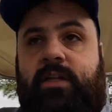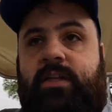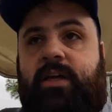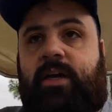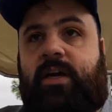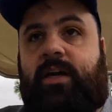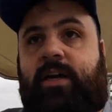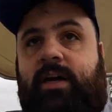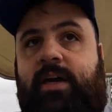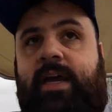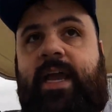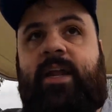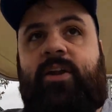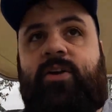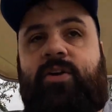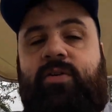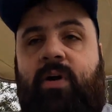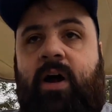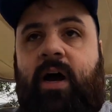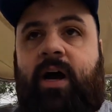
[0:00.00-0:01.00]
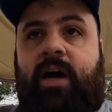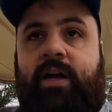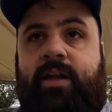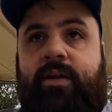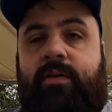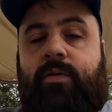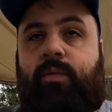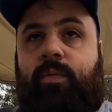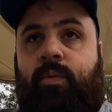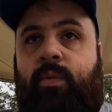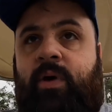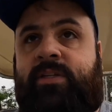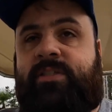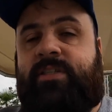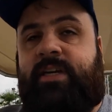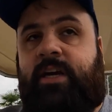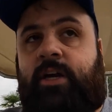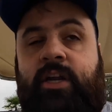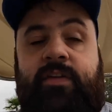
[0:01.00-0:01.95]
the anode rod once a year,